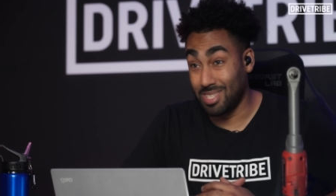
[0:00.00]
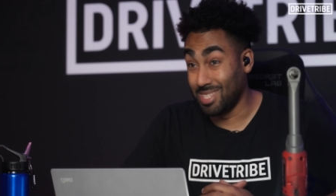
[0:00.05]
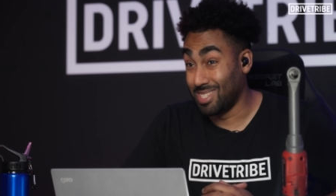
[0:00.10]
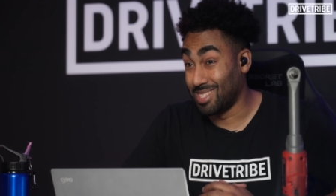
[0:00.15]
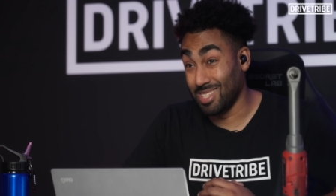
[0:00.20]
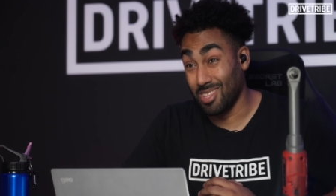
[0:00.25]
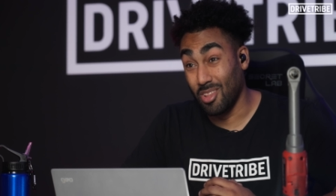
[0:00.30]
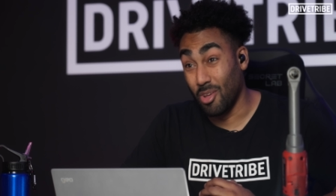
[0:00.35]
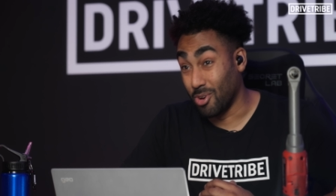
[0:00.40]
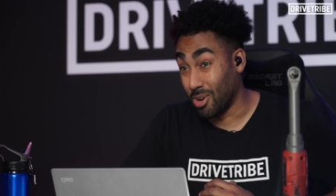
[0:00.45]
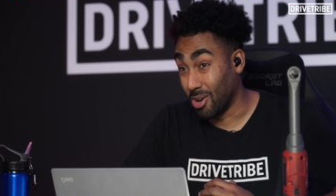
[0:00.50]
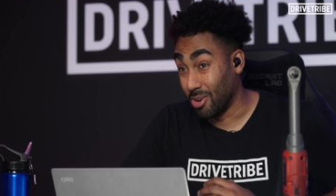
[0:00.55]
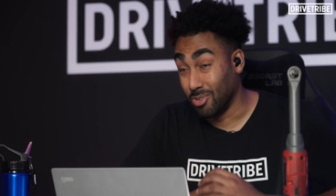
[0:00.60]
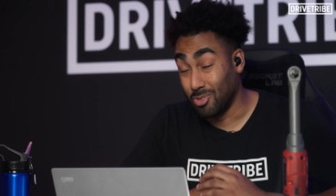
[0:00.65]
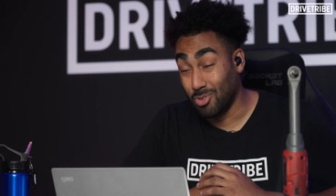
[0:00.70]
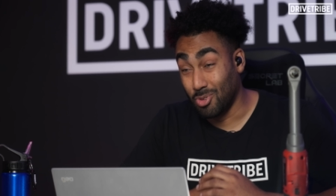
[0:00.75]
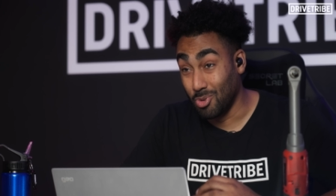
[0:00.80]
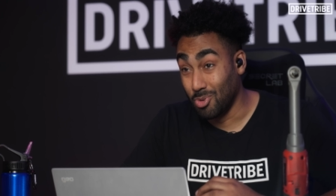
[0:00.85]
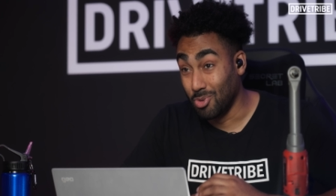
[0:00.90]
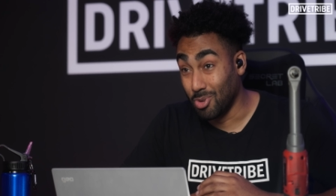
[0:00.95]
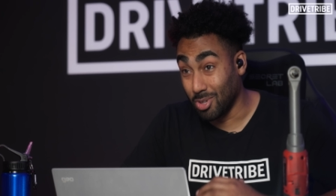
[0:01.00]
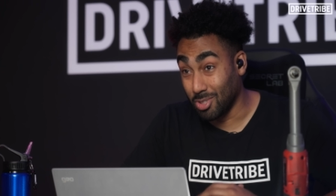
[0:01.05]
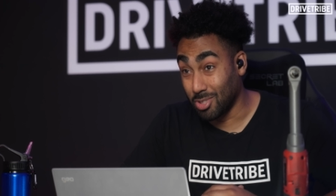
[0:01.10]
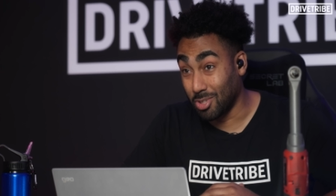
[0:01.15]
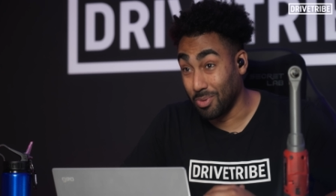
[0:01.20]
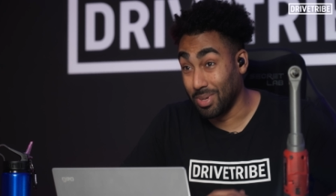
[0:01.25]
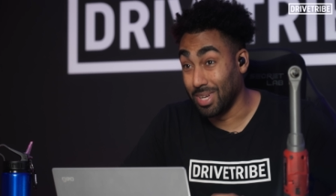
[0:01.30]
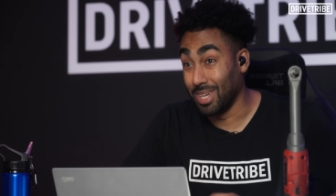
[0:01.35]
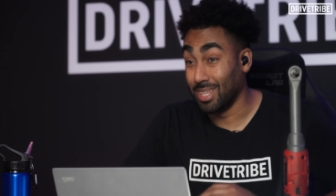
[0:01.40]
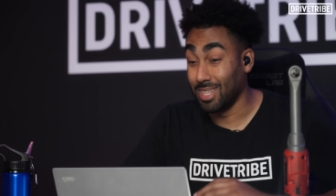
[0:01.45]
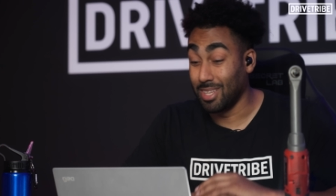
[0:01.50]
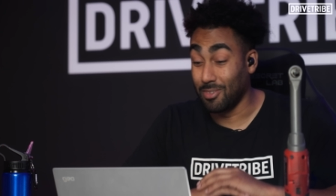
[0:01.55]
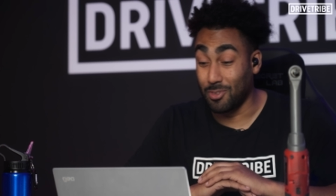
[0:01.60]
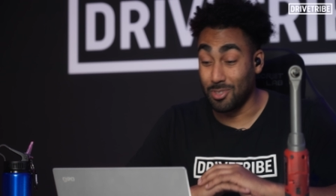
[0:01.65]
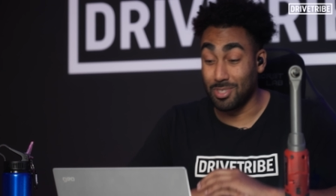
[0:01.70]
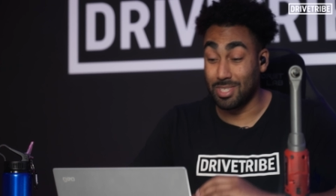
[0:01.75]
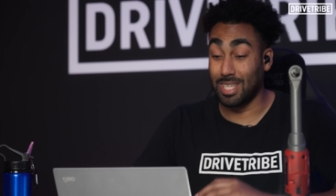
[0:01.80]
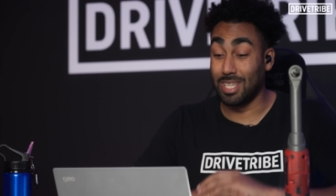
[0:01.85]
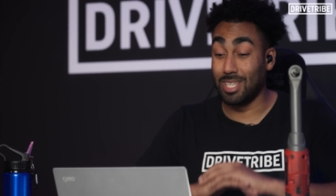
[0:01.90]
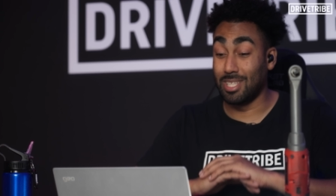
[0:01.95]
It's a no-go. Do not do it. If
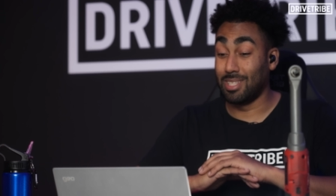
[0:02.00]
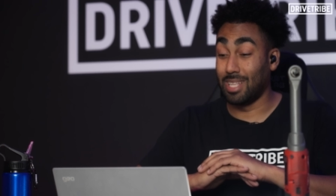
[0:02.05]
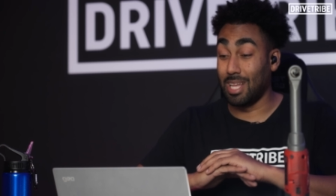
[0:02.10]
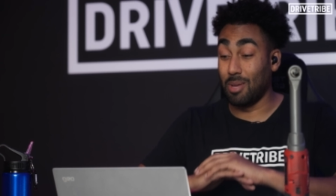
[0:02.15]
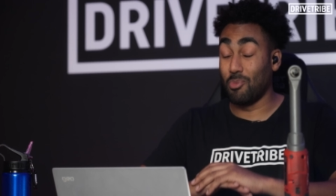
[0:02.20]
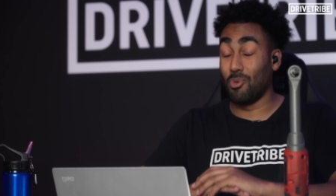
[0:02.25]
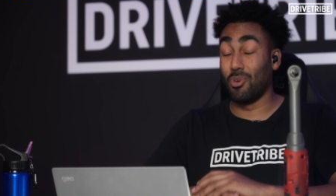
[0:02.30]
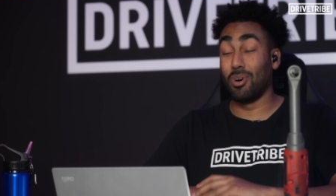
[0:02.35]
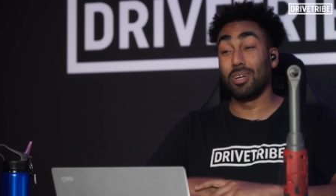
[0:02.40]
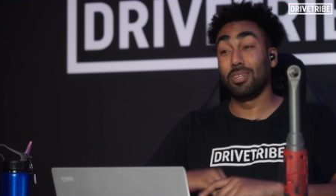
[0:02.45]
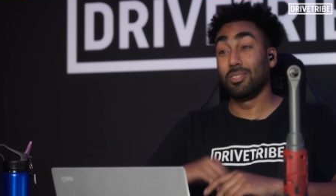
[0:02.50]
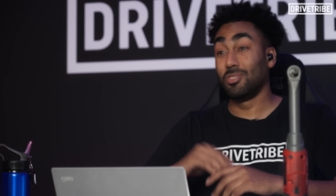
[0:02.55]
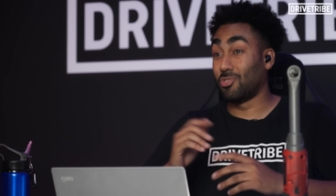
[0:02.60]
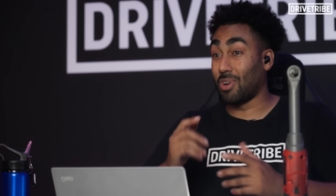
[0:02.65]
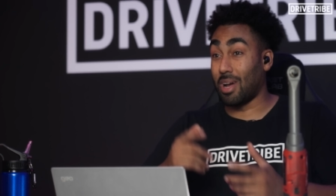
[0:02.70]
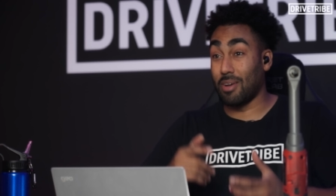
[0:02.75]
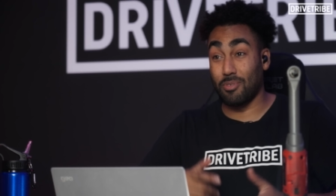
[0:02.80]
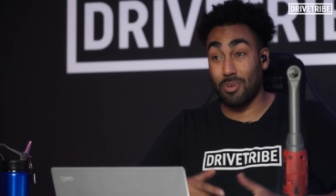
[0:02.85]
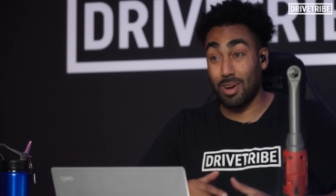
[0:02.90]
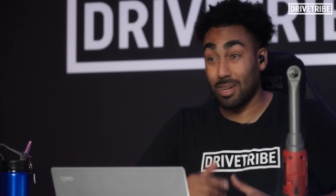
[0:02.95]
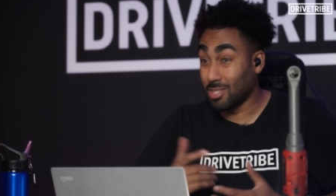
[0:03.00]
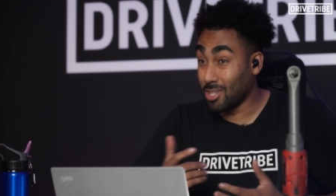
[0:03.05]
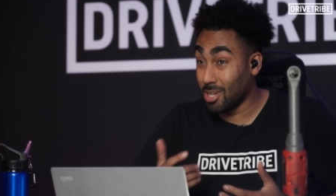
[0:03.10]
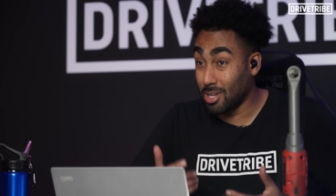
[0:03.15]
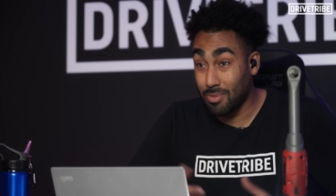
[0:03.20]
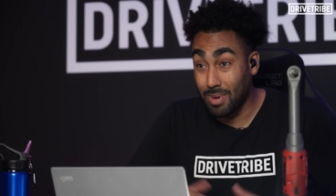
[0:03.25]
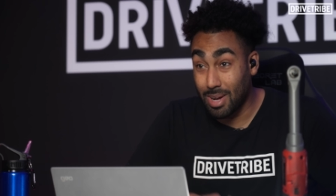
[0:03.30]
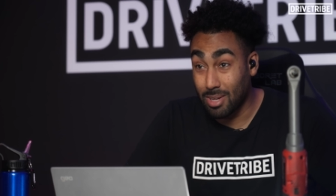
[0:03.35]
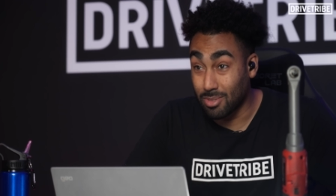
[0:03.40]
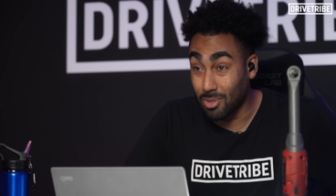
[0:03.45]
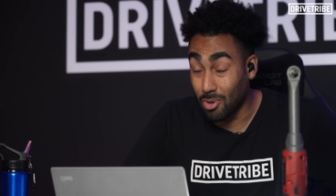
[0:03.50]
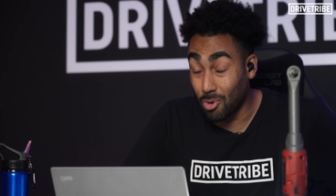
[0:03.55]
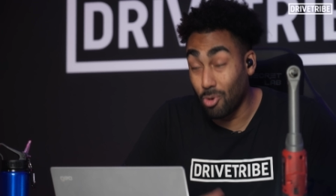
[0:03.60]
you see deep water, drive around, turn around.